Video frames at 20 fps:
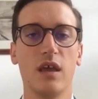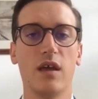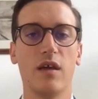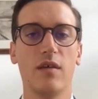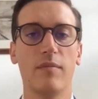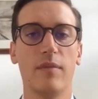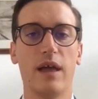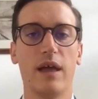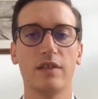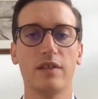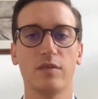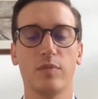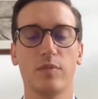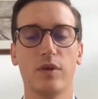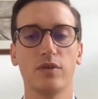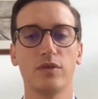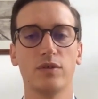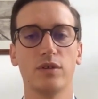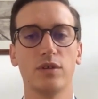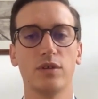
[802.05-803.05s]
as
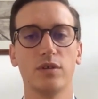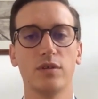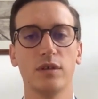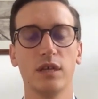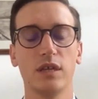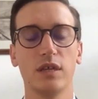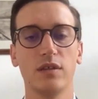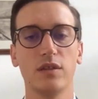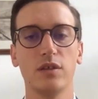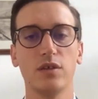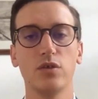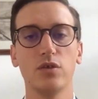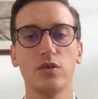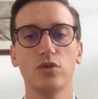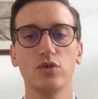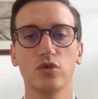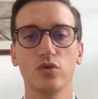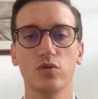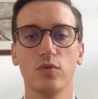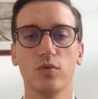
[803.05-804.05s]
opposed to doing it in the
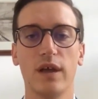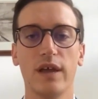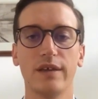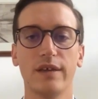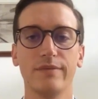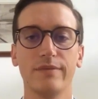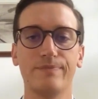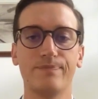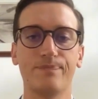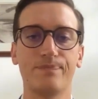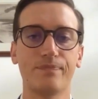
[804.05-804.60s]
usual way.